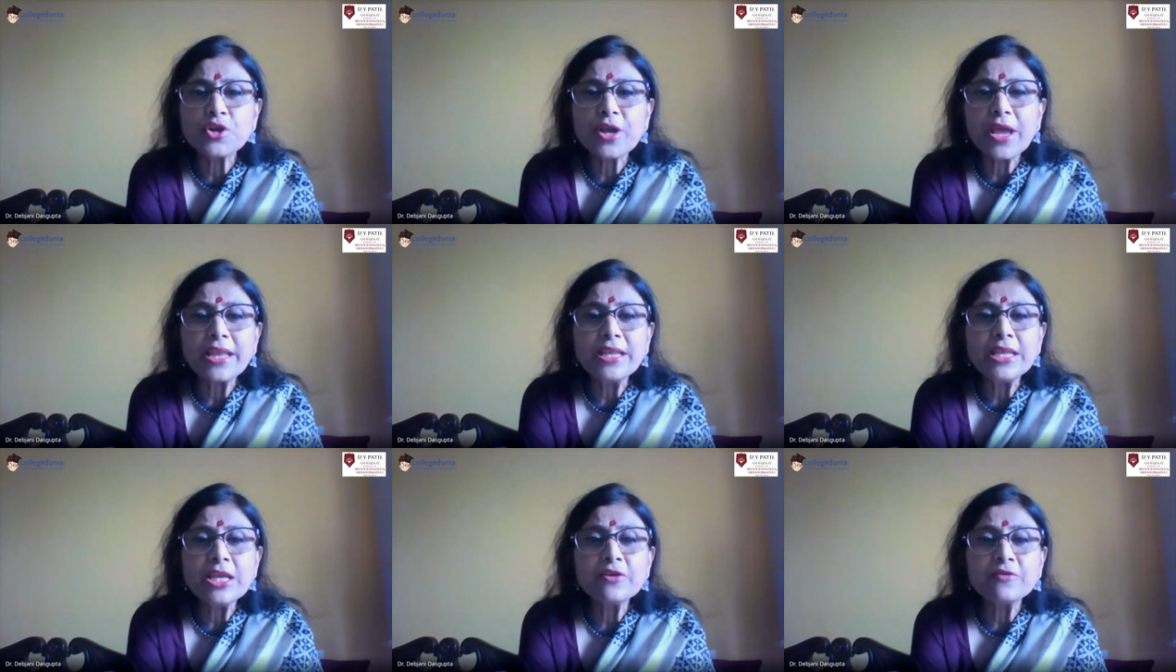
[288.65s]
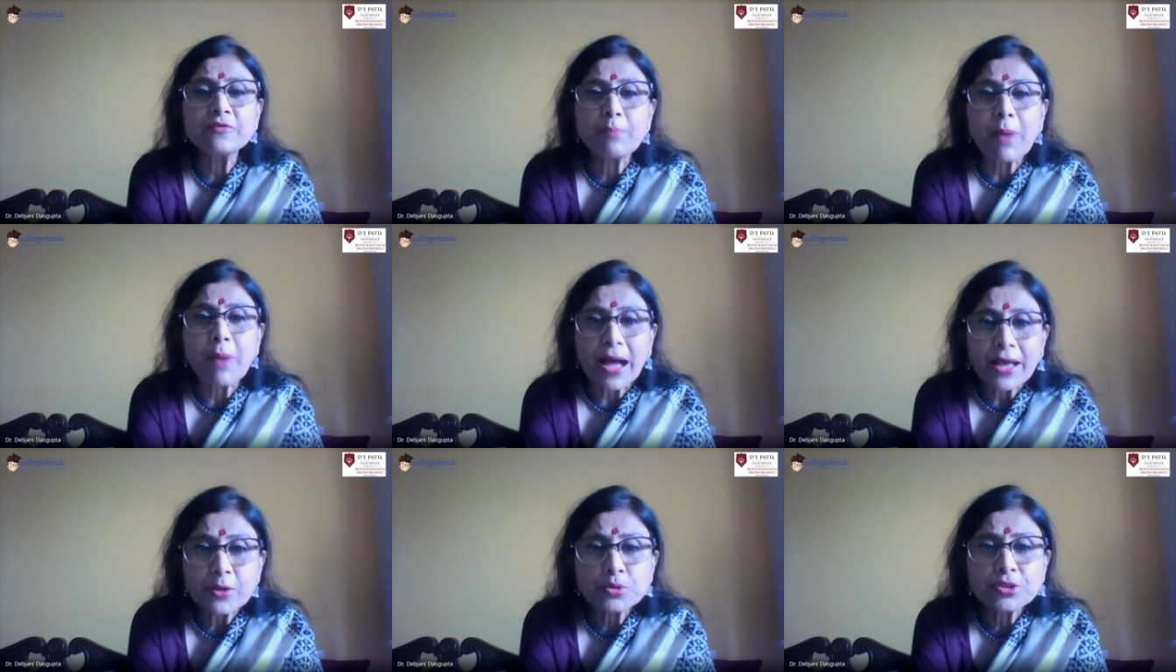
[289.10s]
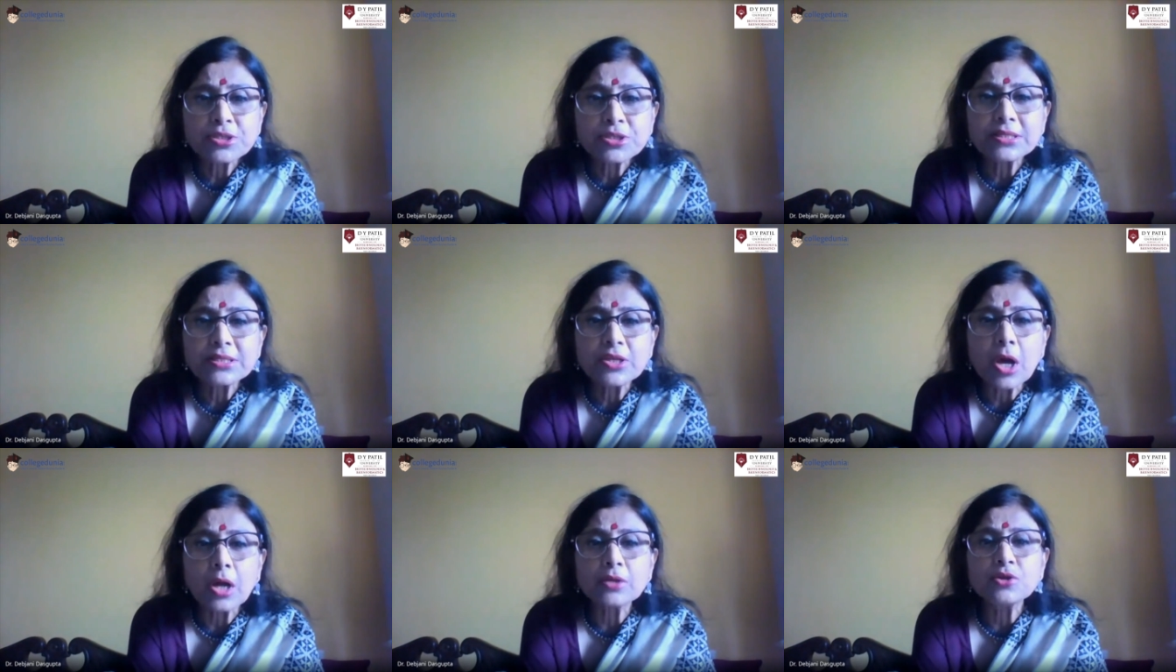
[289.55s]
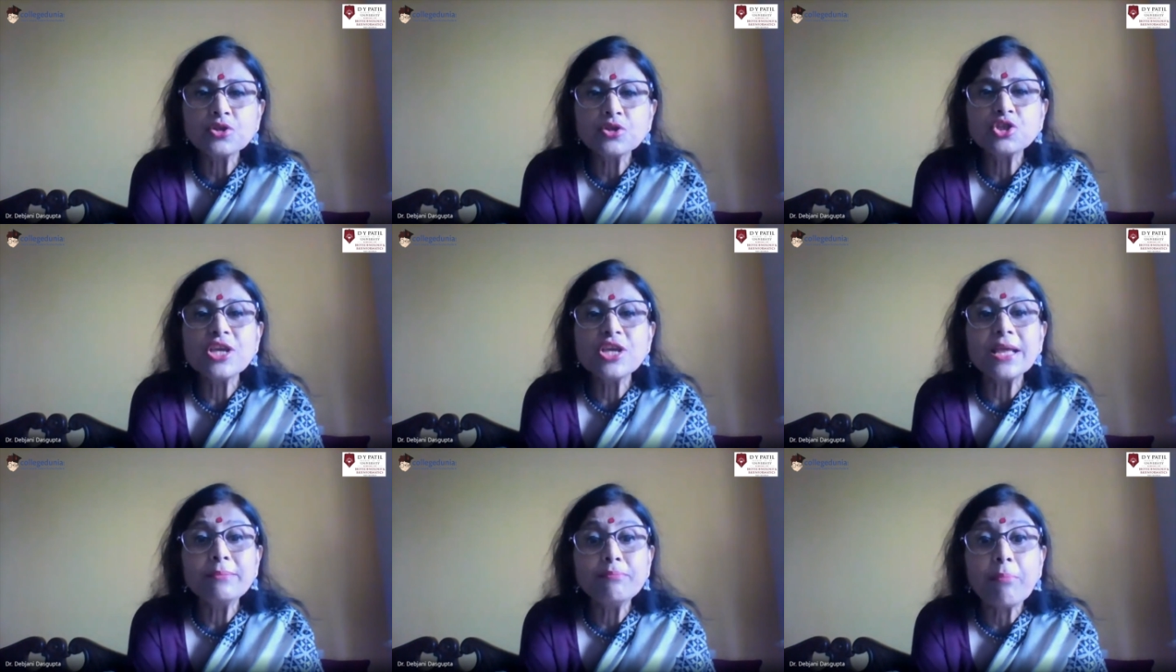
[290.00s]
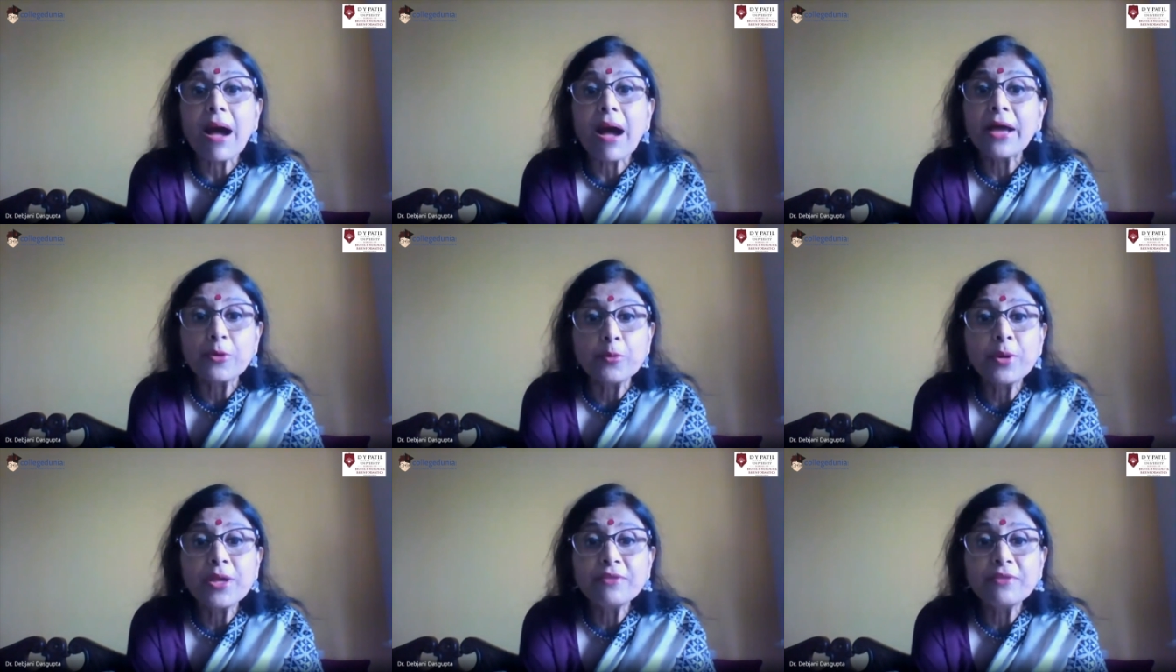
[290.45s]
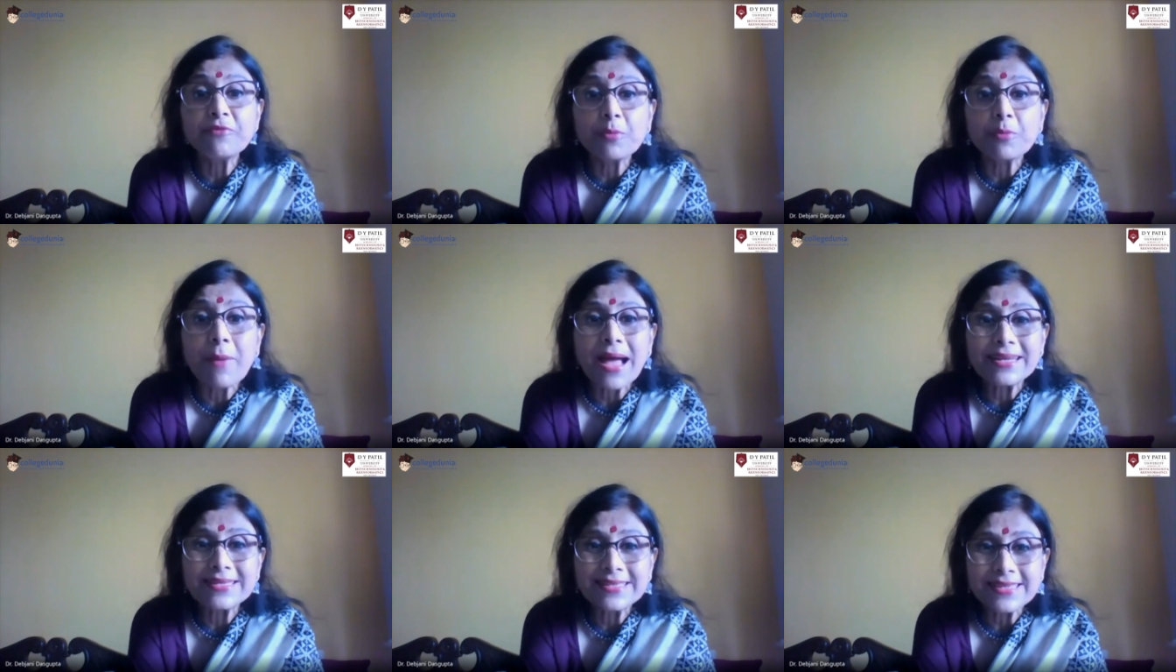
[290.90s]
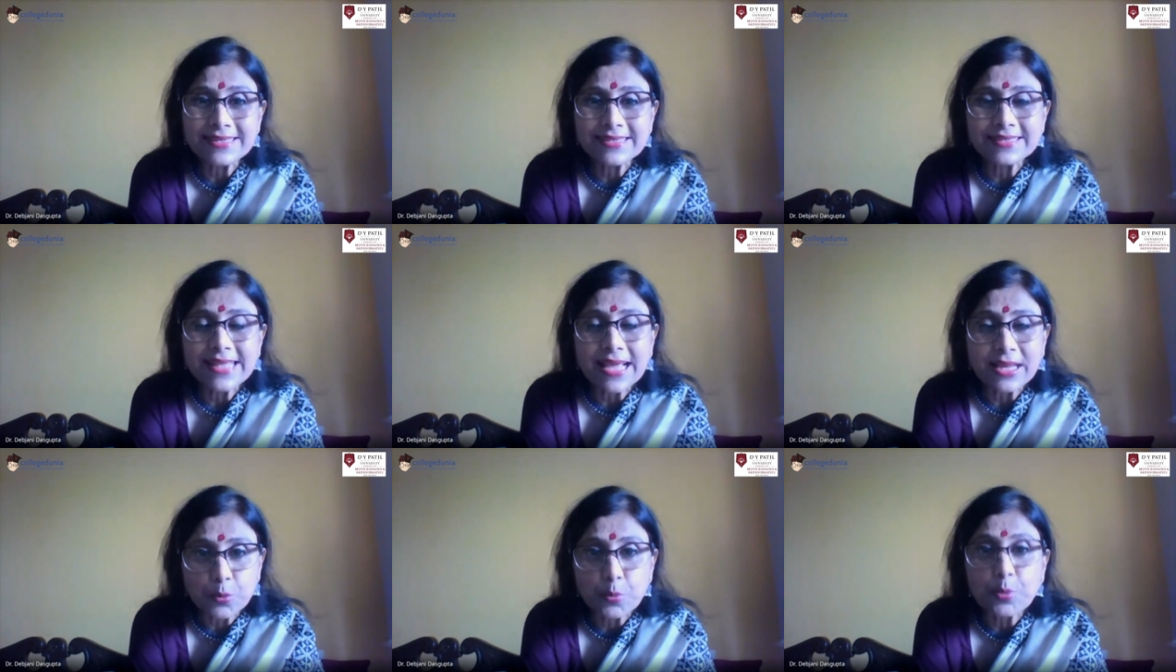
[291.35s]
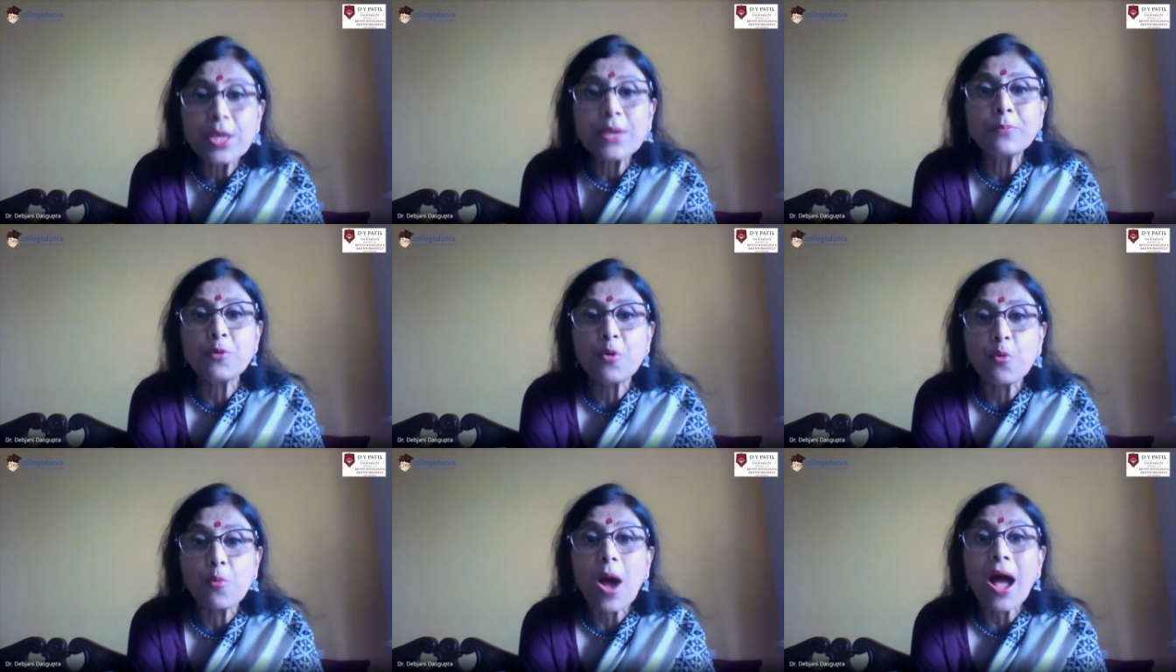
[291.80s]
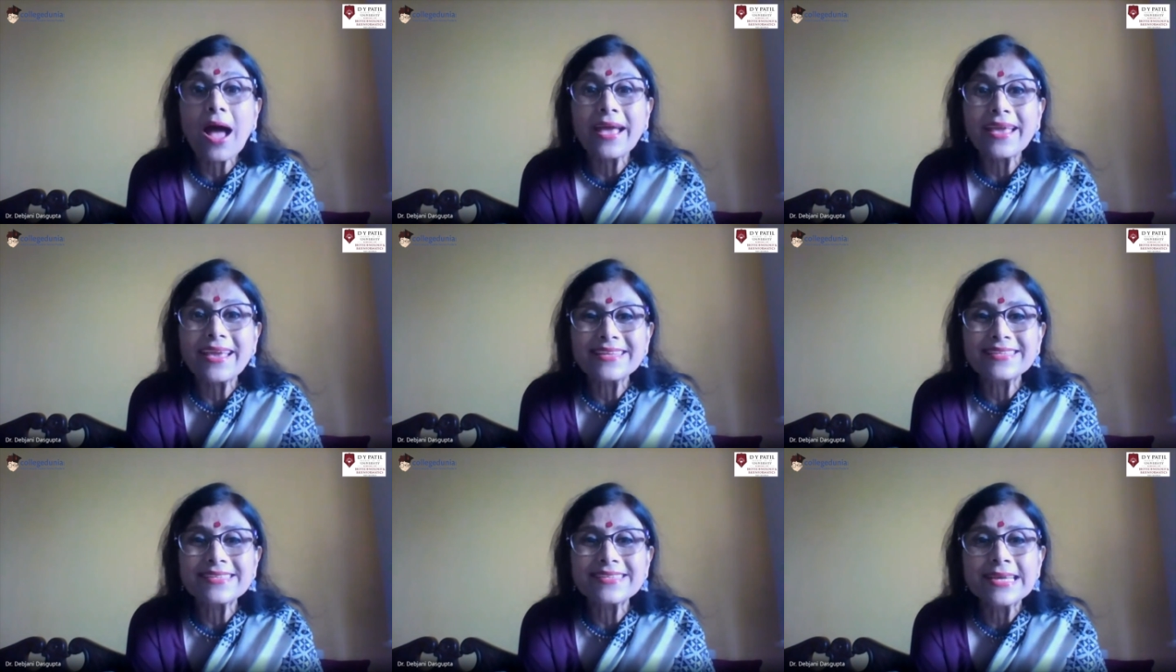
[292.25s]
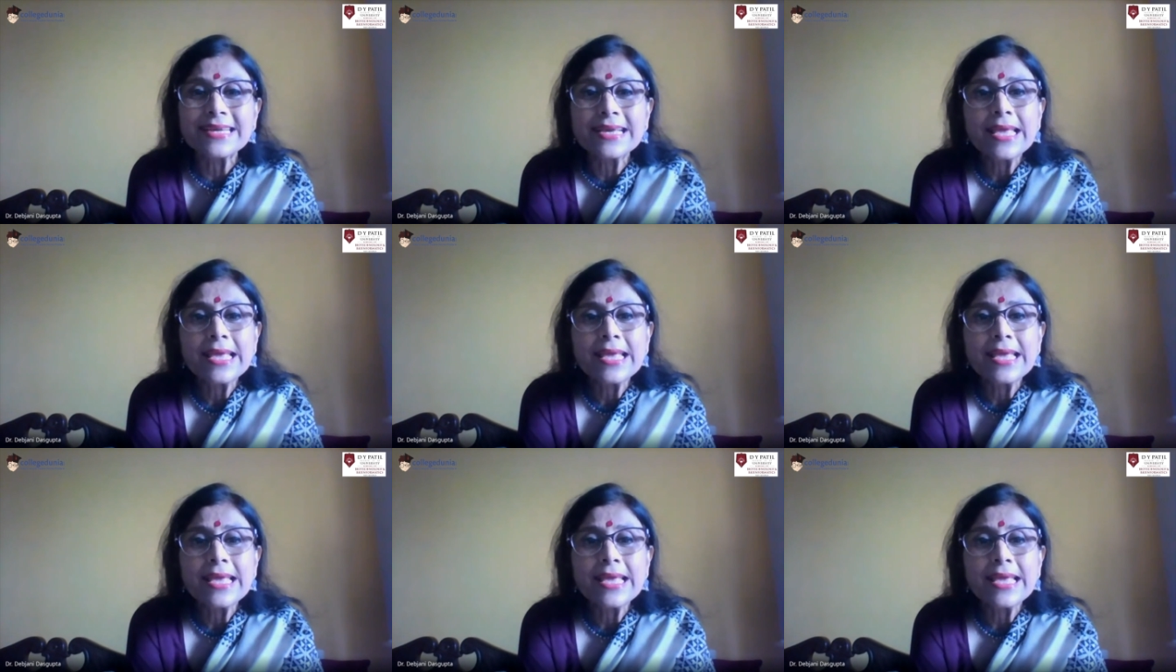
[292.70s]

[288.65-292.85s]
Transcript: training of biotechnology and bioinformatics that we provide